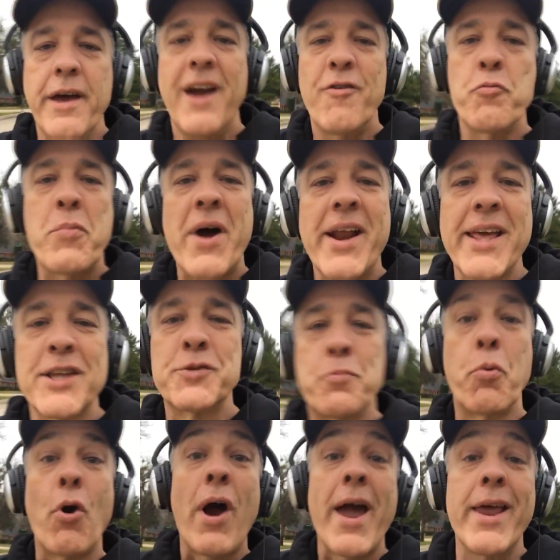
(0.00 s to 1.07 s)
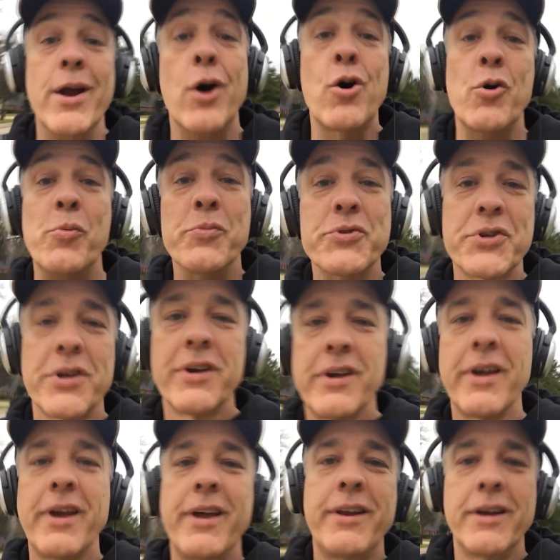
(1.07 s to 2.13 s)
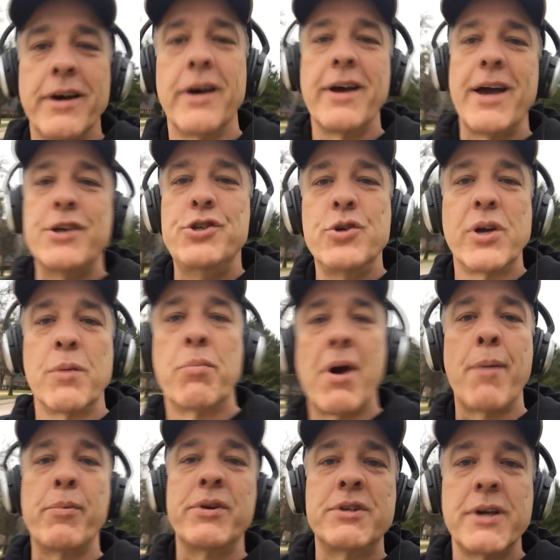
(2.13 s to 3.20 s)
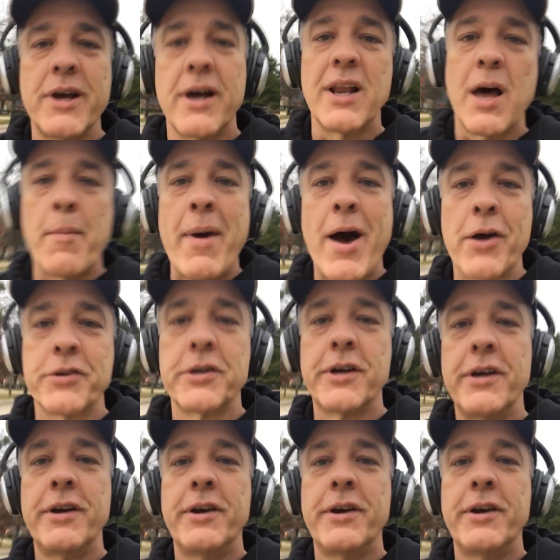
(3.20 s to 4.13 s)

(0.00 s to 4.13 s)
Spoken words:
Everybody, it's Brian Holmes, and as you can probably tell, I'm out